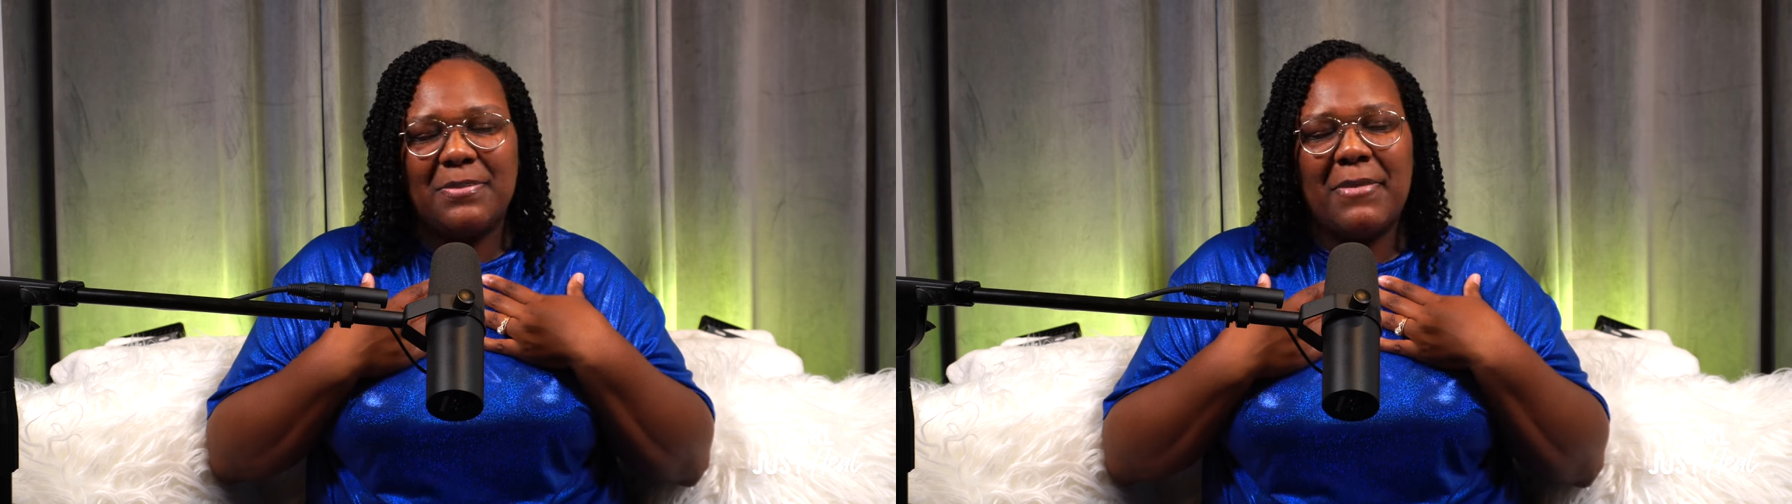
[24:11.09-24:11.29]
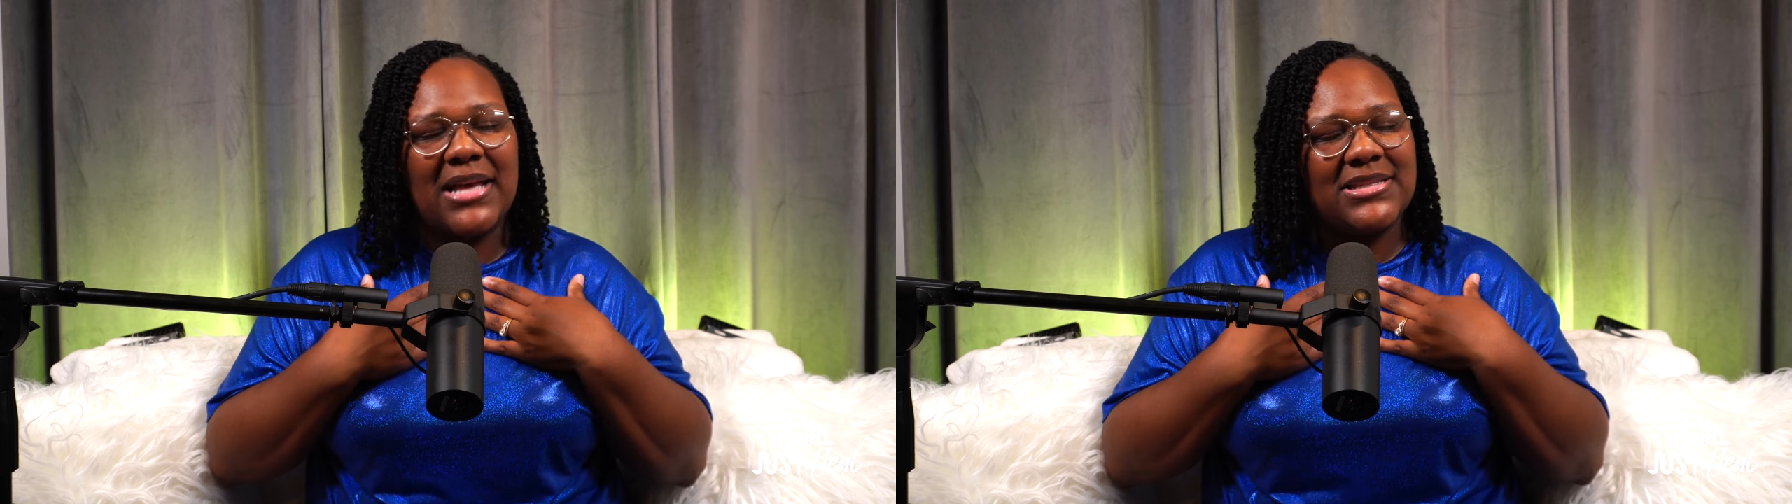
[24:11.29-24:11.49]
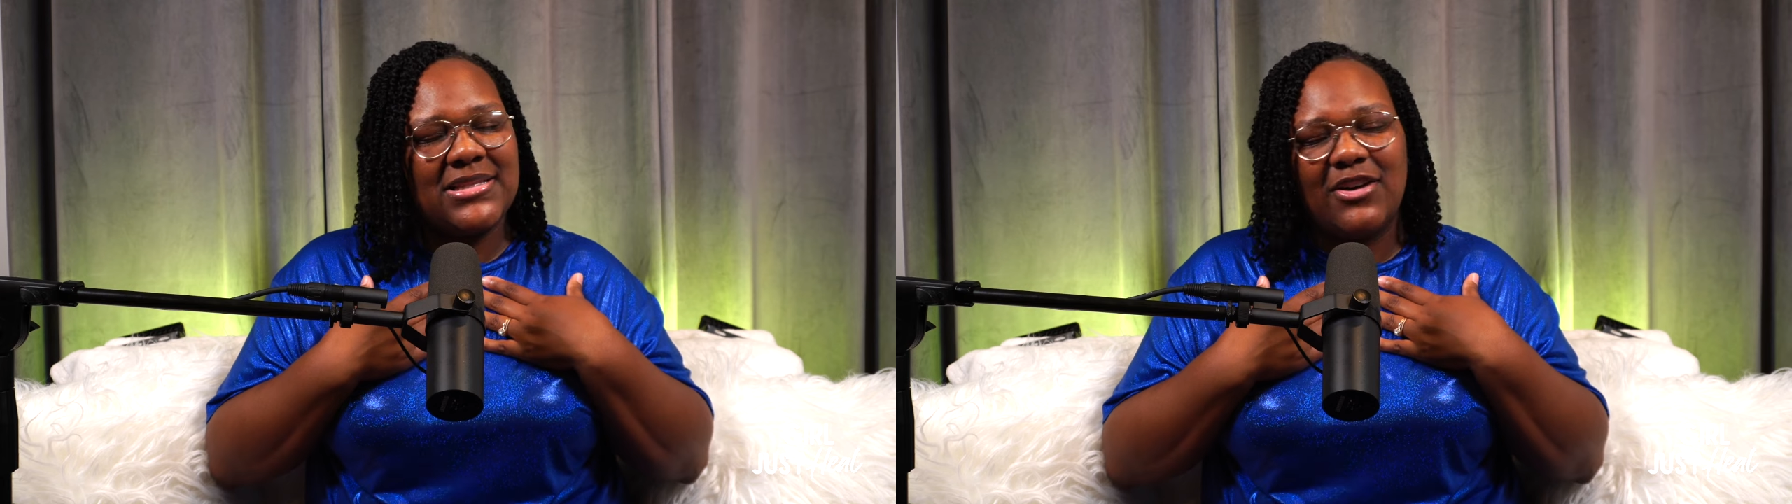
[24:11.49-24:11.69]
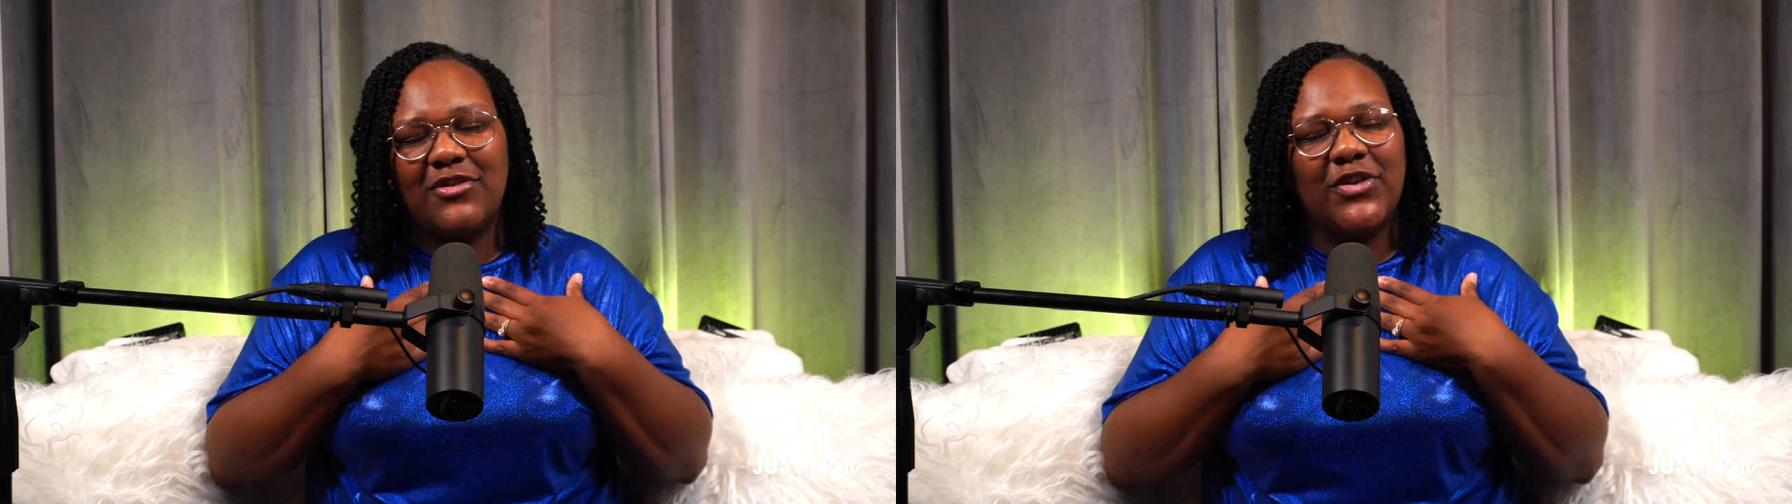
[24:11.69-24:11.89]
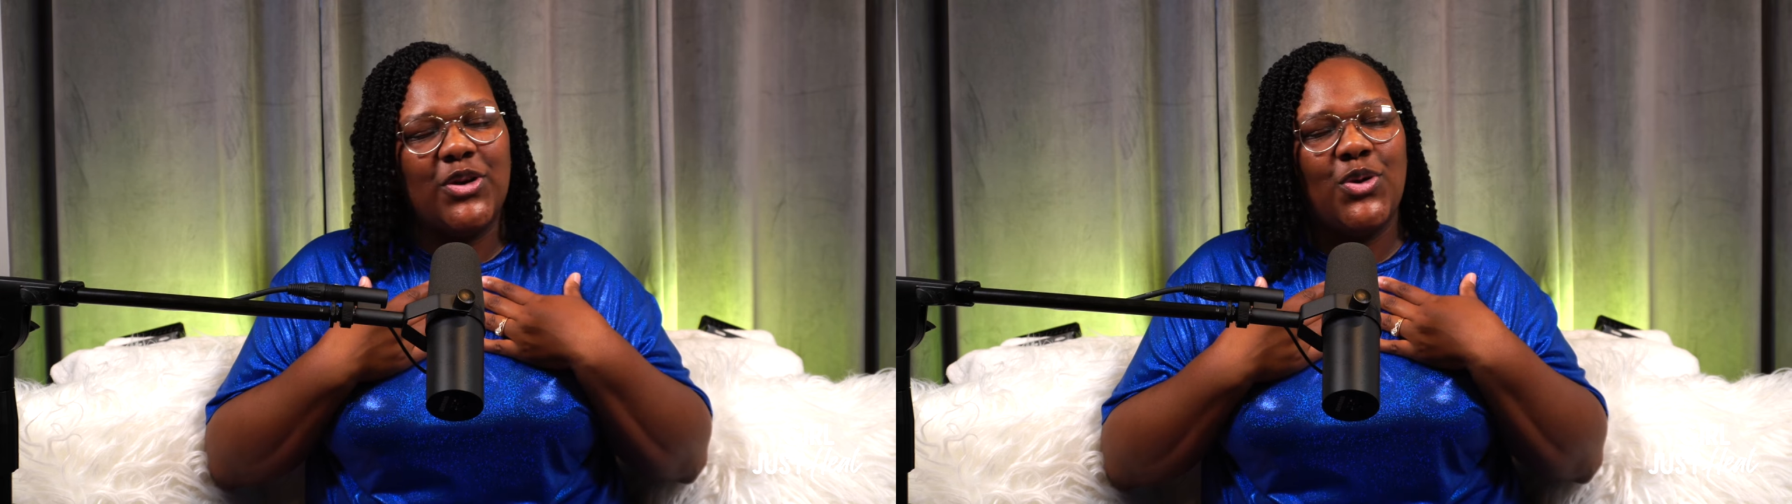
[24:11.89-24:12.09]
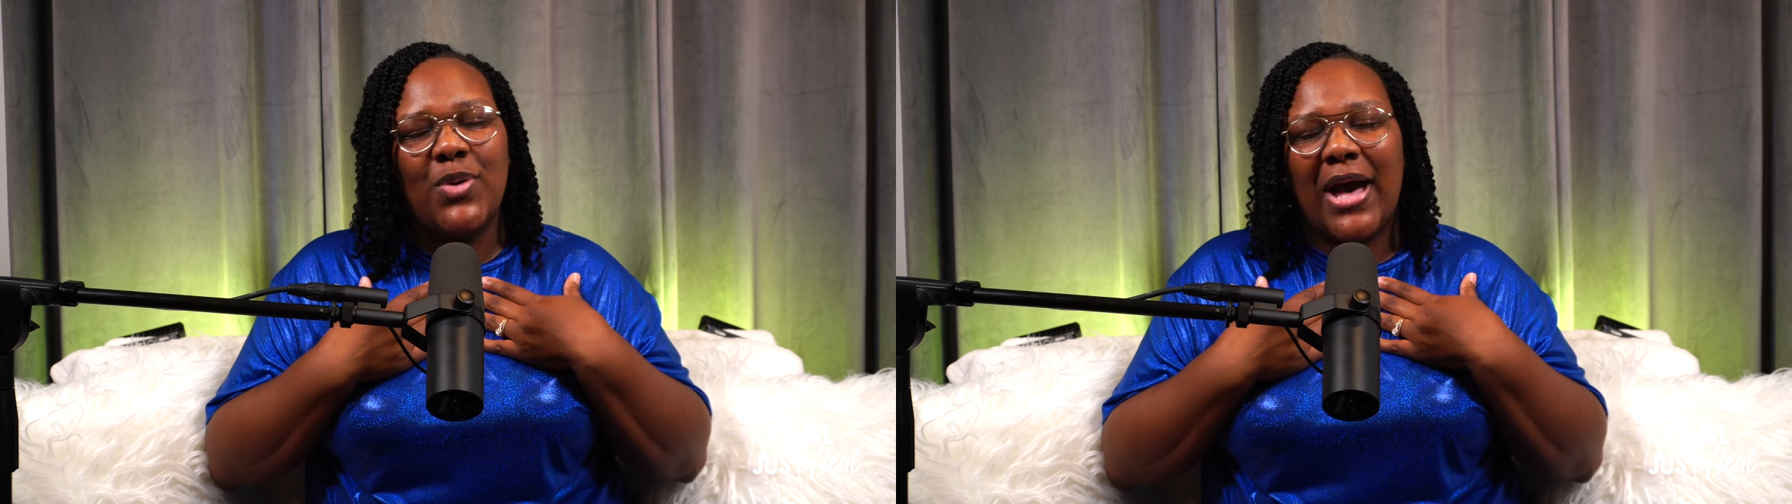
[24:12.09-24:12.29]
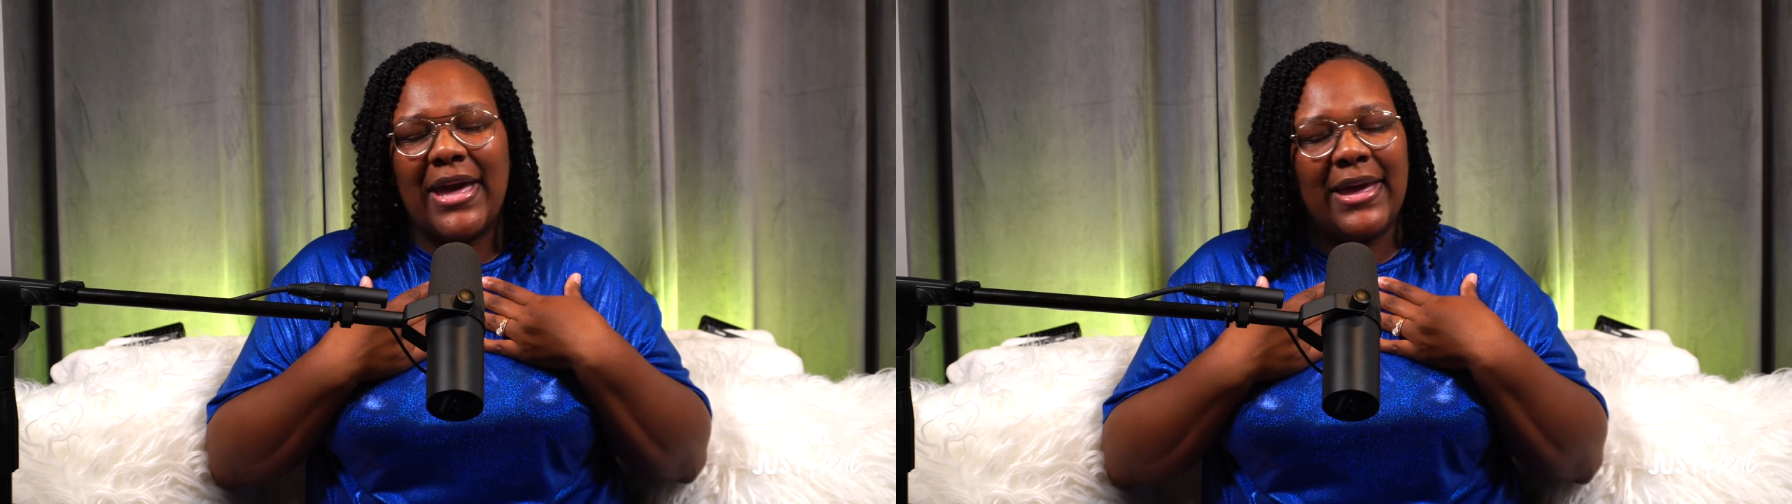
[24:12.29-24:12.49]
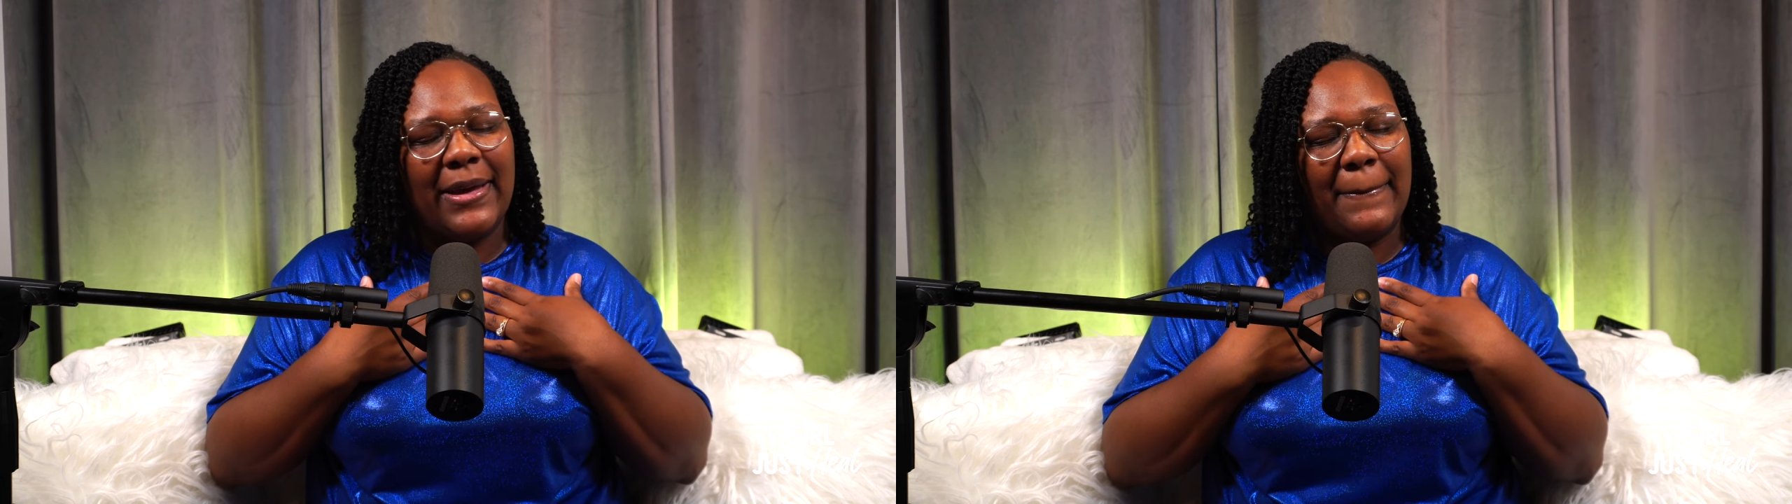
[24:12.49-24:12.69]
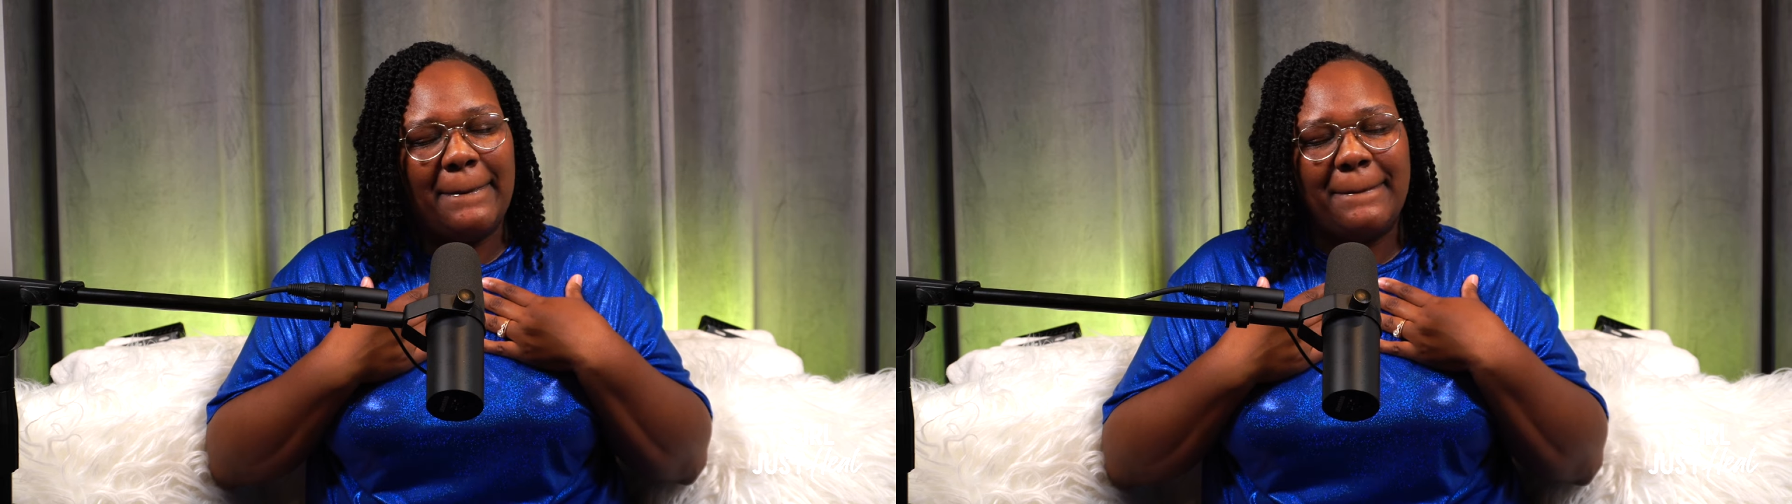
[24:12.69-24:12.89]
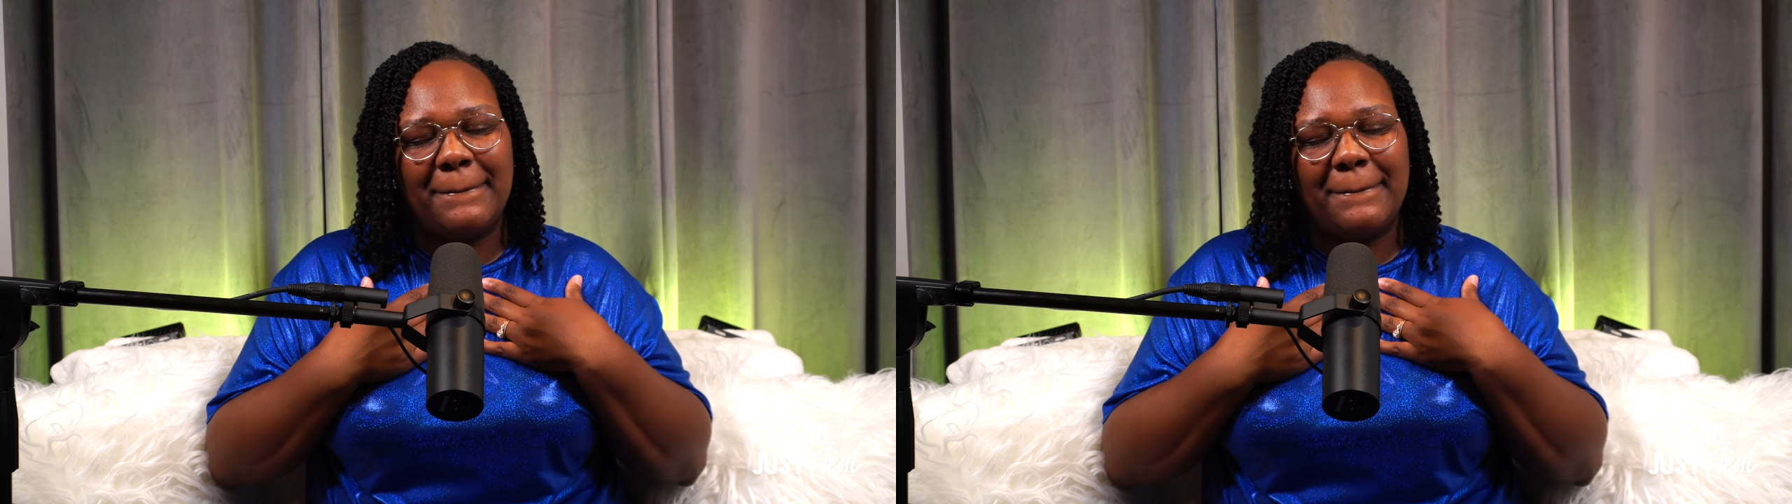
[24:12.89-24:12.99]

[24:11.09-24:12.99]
myself for who I am.